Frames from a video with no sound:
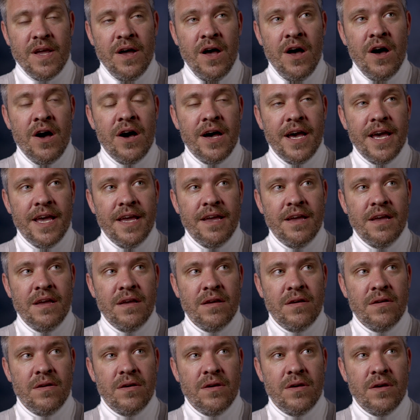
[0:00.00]
I
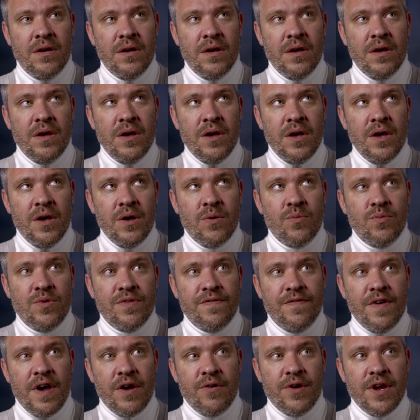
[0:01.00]

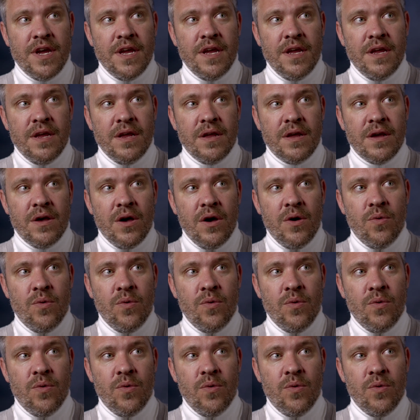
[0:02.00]
was very